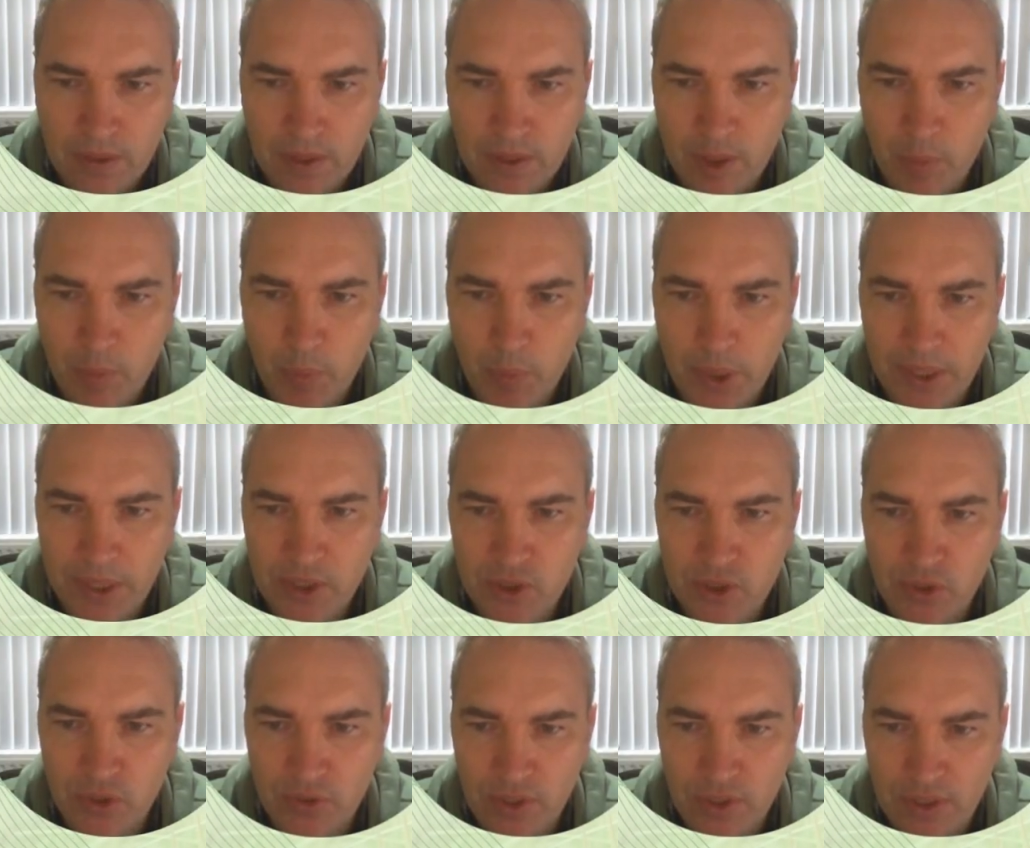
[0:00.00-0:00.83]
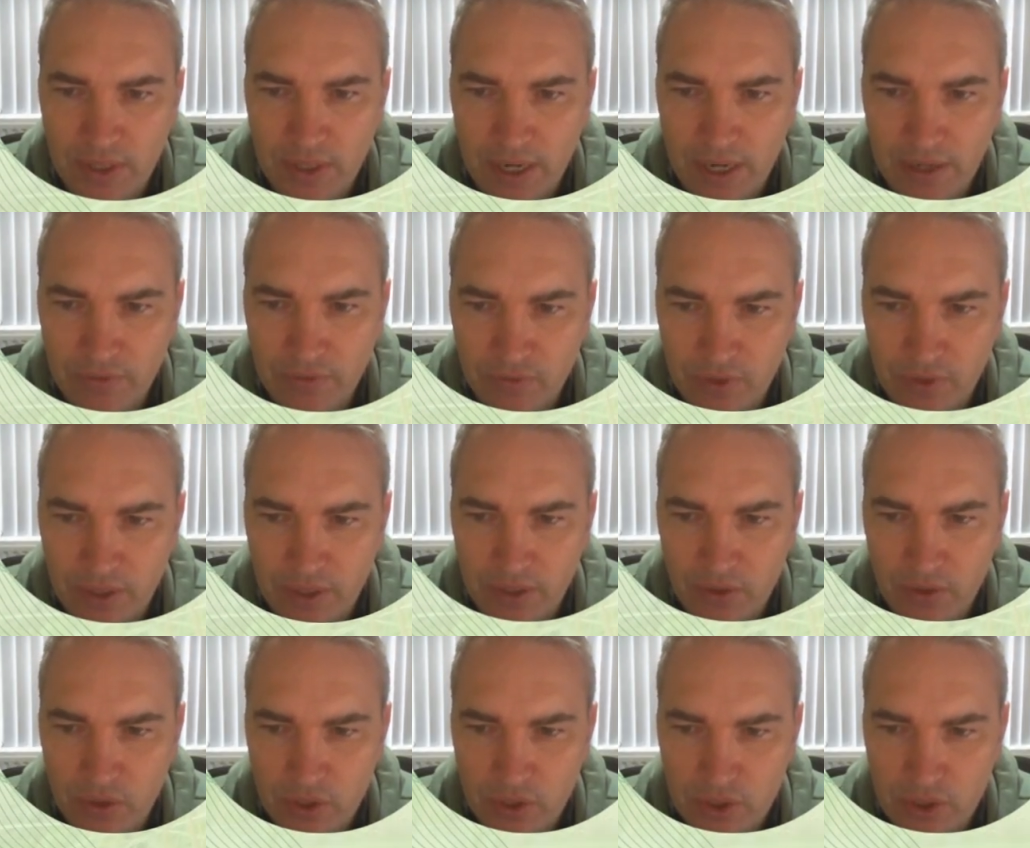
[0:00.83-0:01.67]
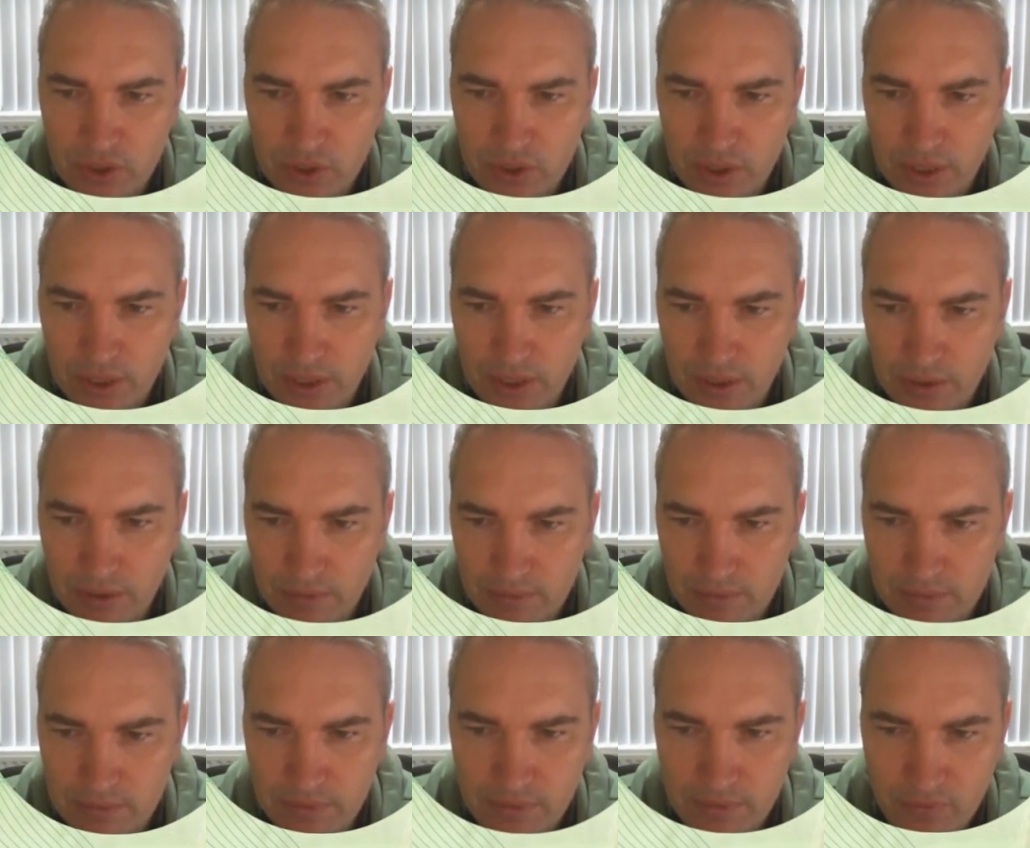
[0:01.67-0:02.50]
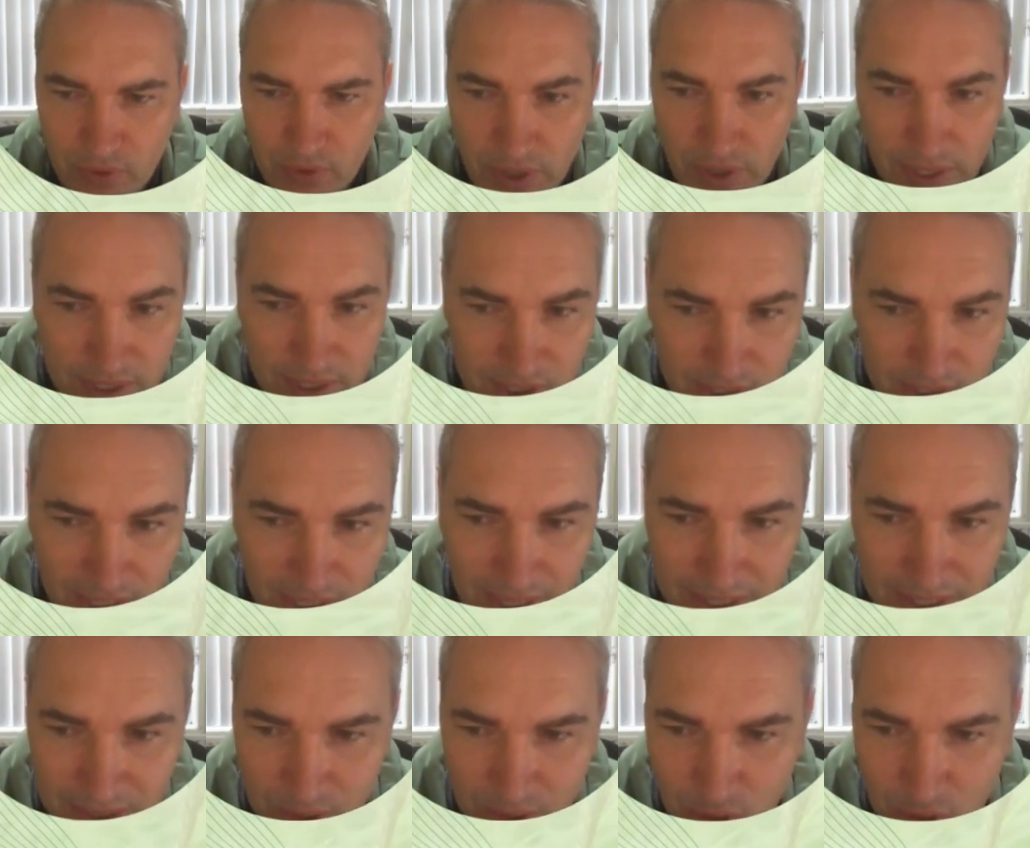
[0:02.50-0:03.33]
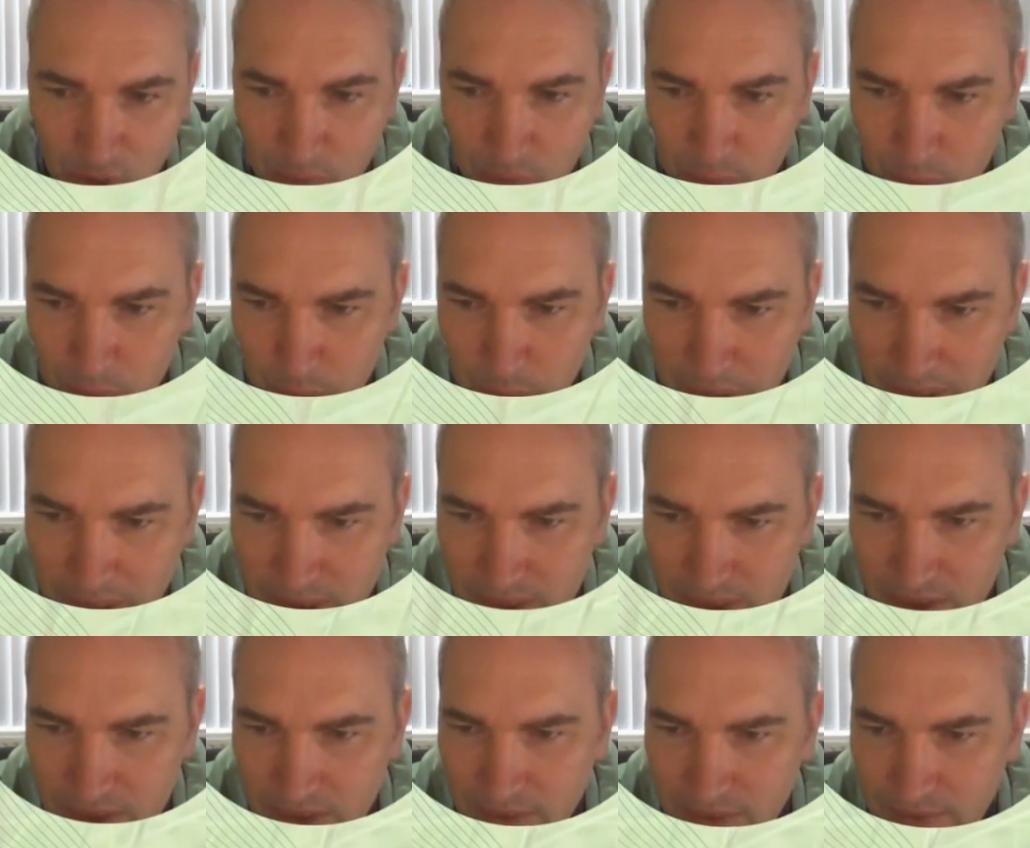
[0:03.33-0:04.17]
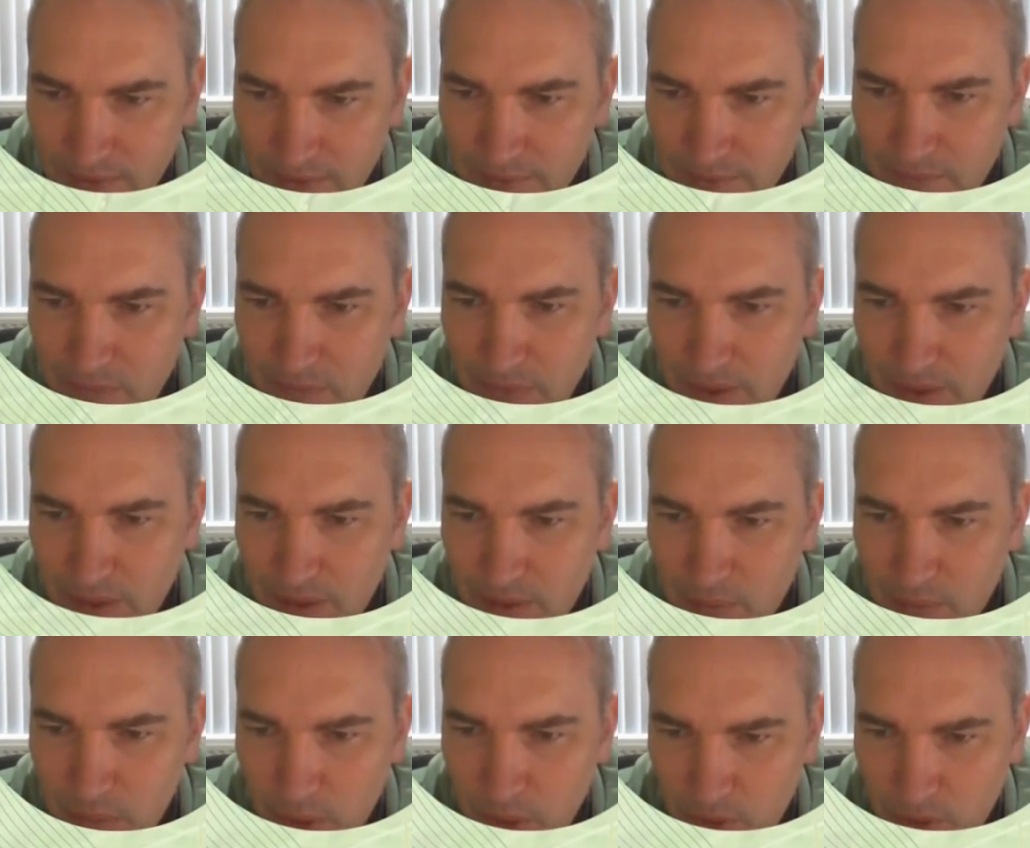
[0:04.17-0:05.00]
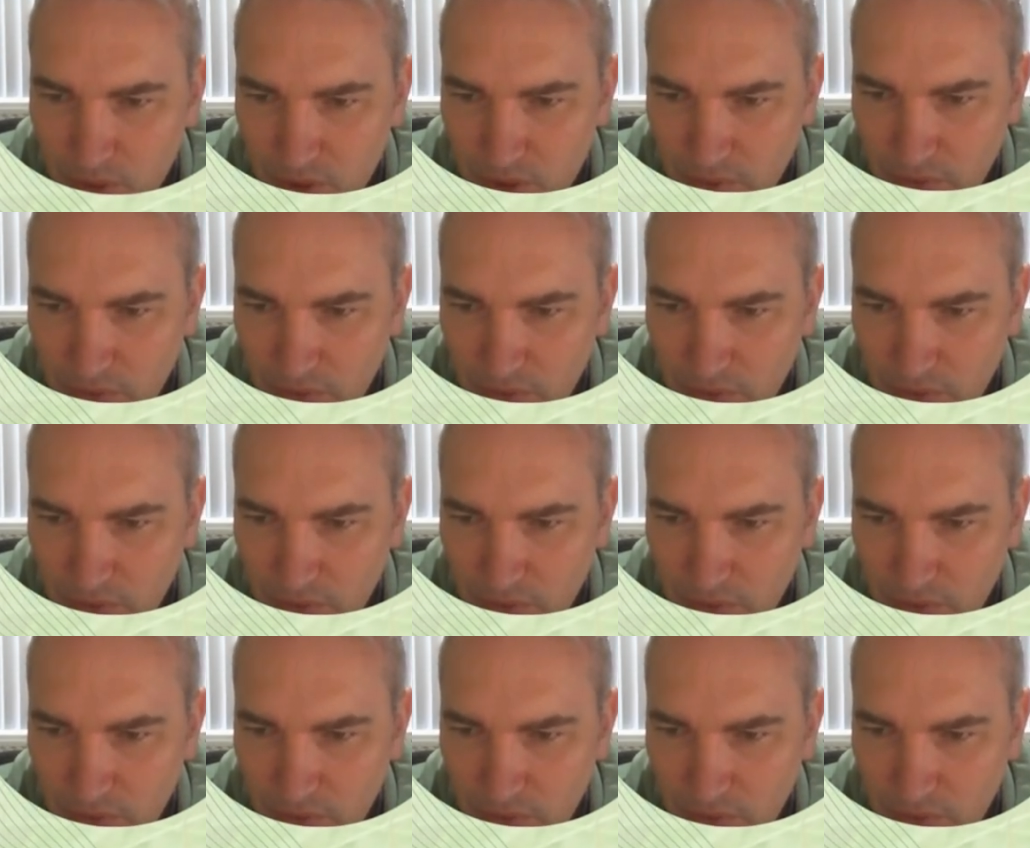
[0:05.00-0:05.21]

In the picture on the left there, you see very sad looking beets, but